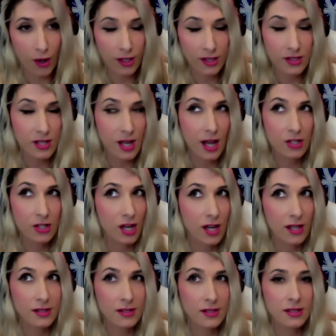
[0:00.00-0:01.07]
It's not
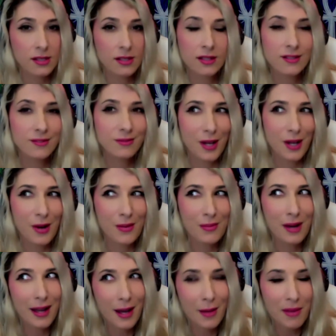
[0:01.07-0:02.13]
just,
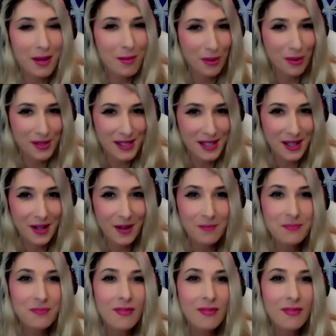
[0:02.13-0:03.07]
Miami and Brazil.